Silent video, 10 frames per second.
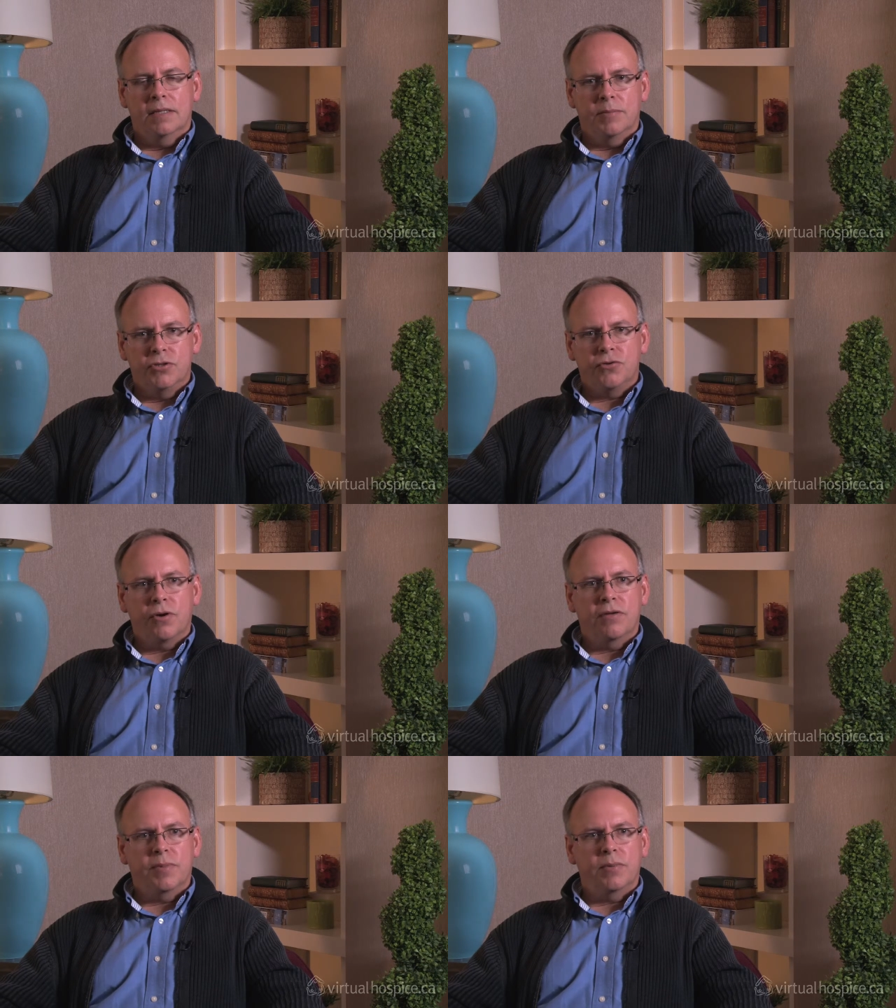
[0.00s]
the
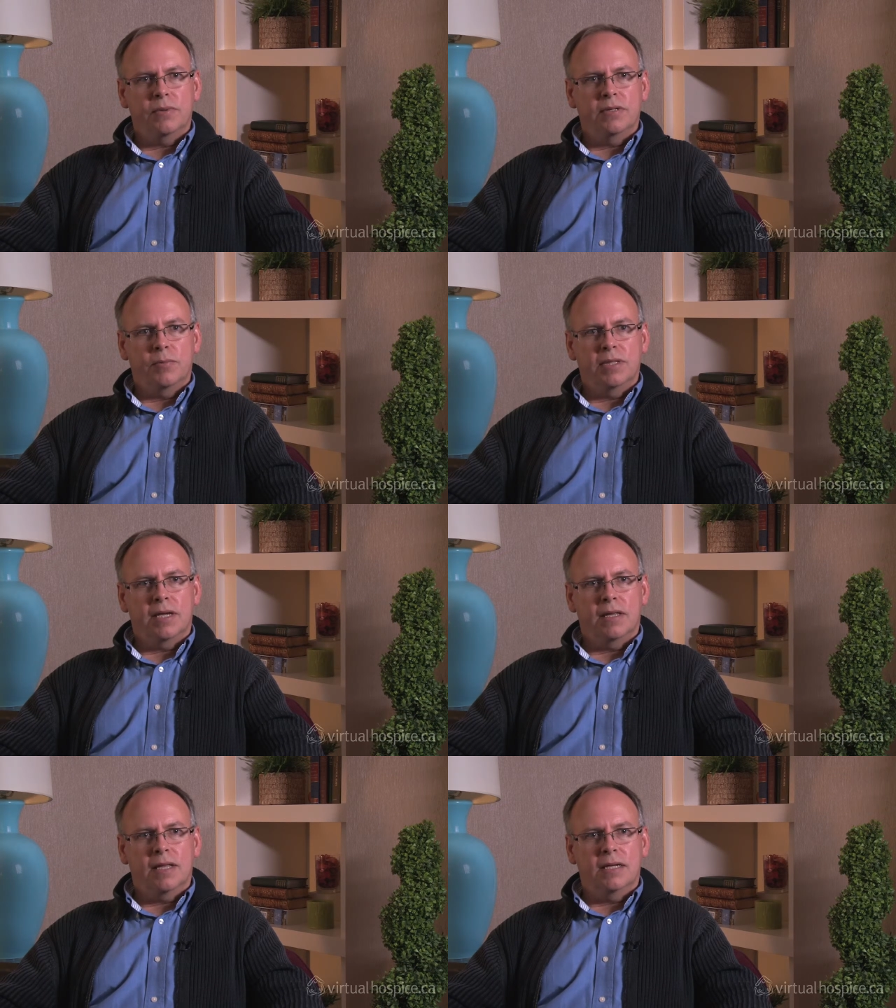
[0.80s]
majority of people with
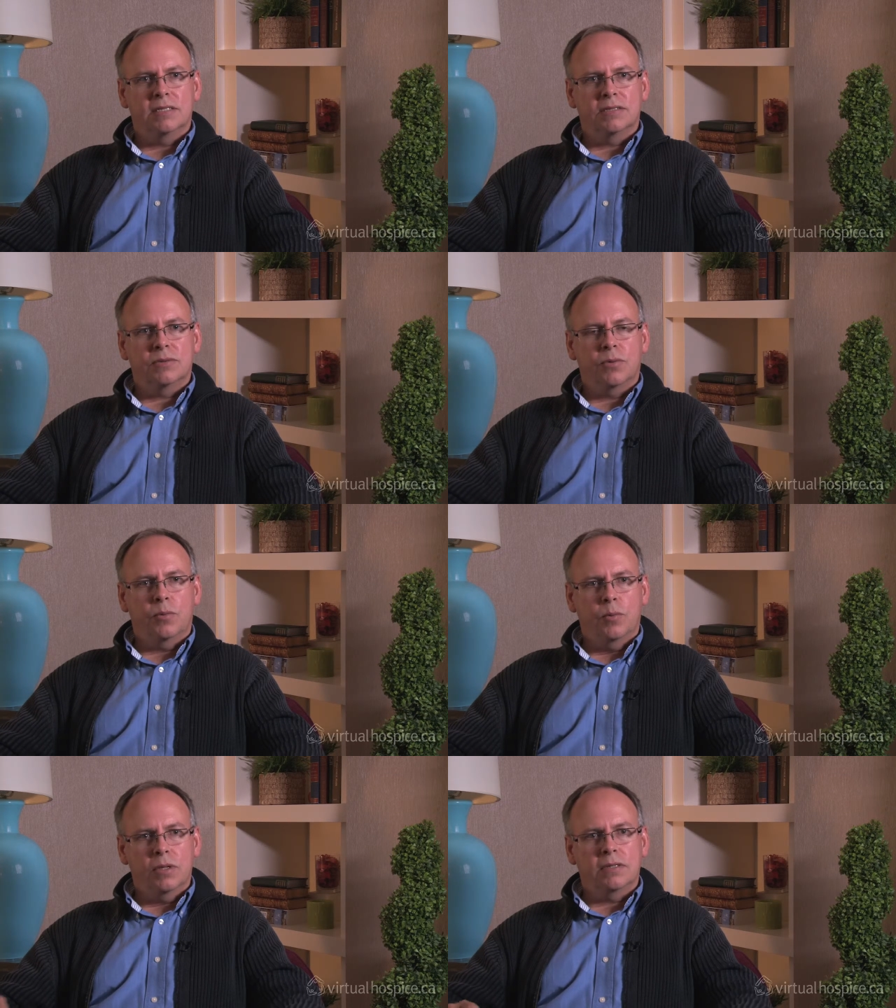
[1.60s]
A L S
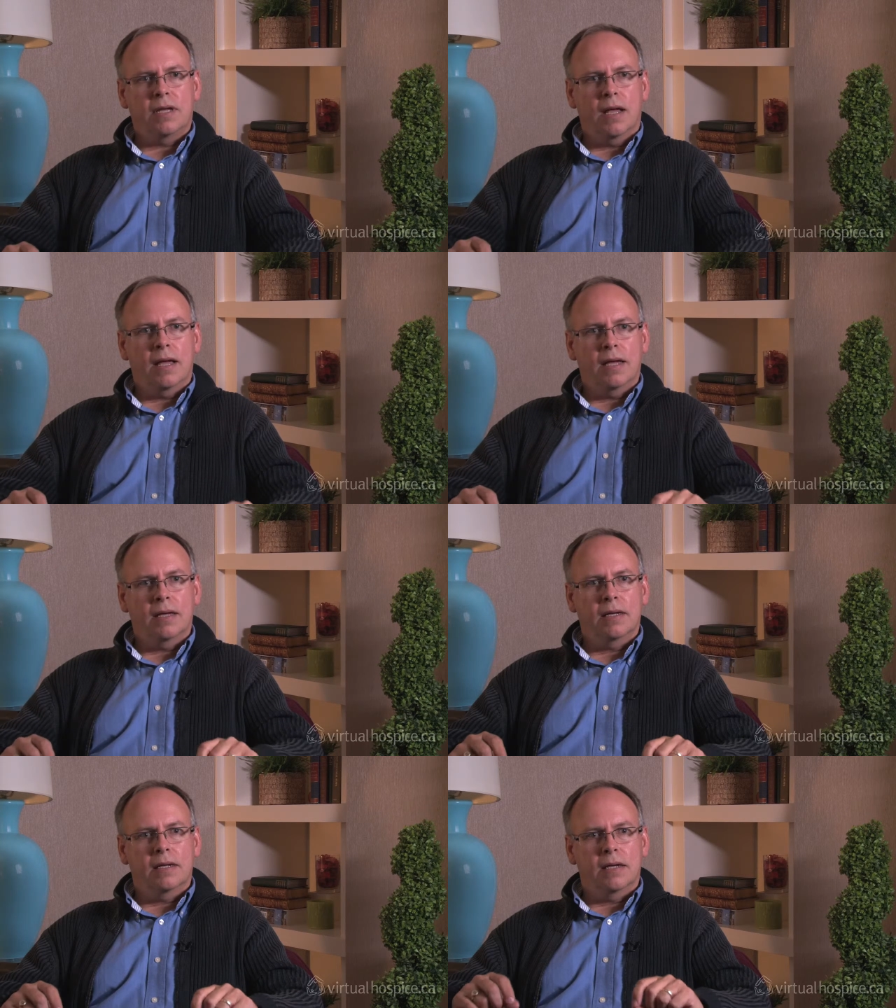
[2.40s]
will
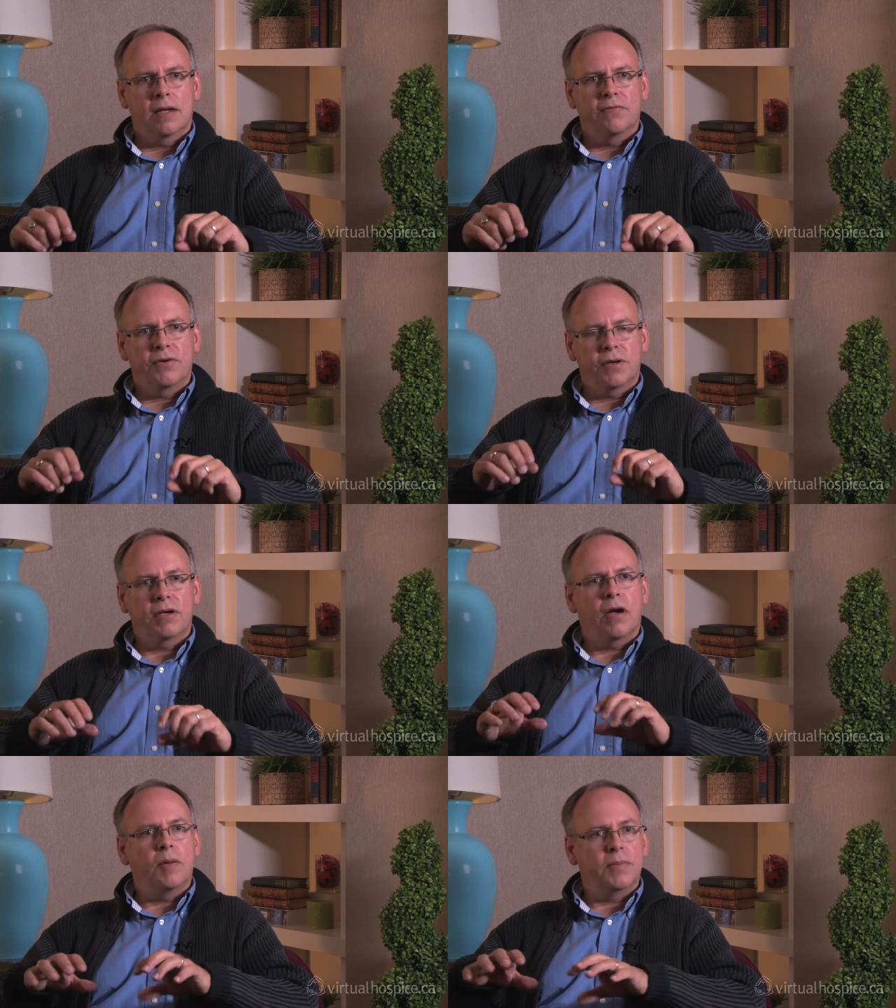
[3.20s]
die a very
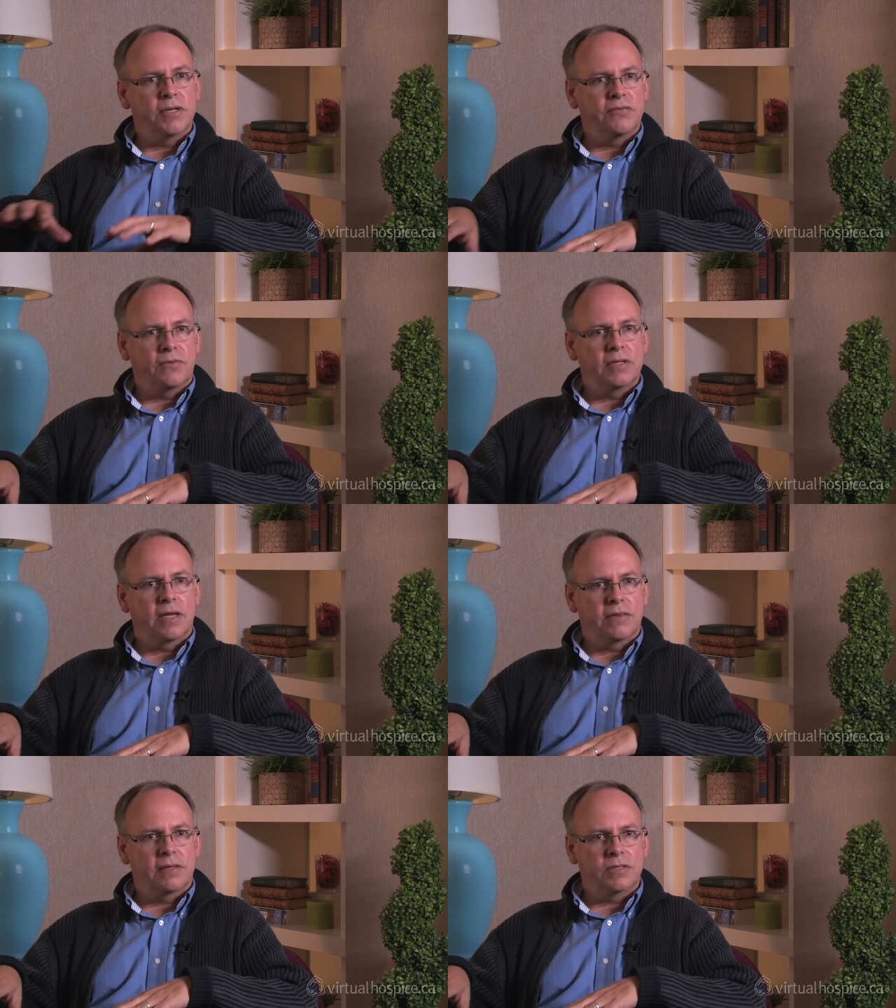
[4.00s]
calm, peaceful
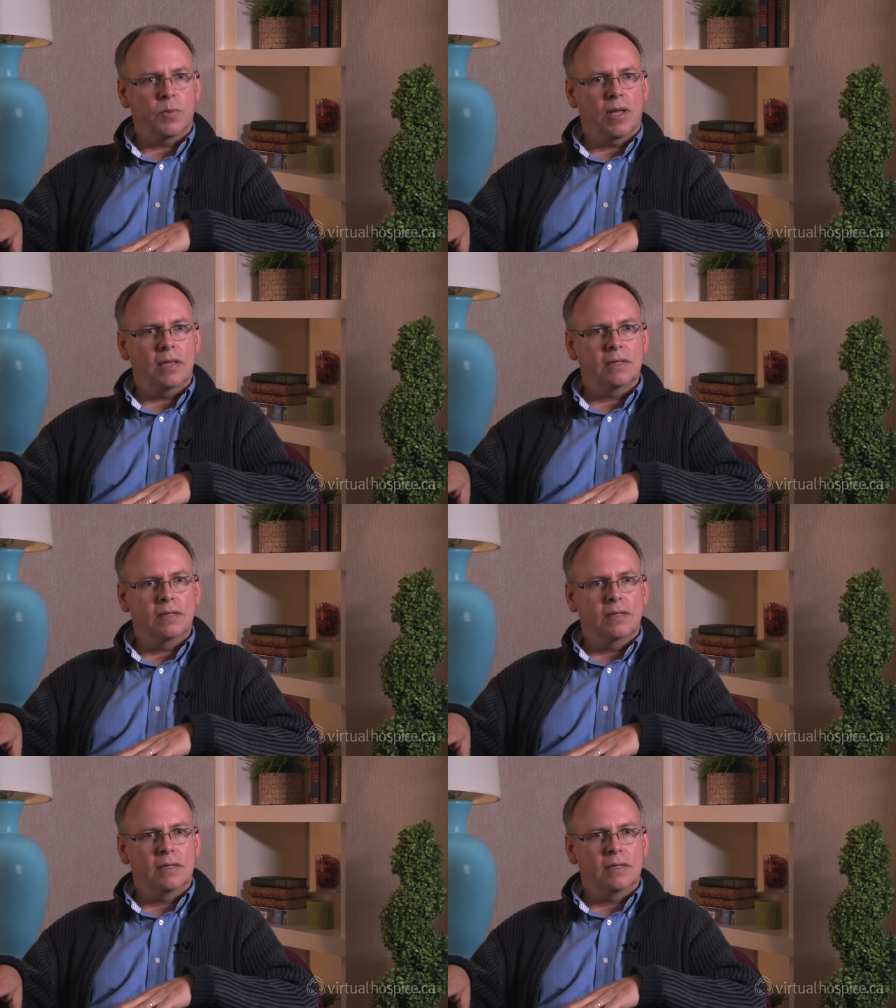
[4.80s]
death as well.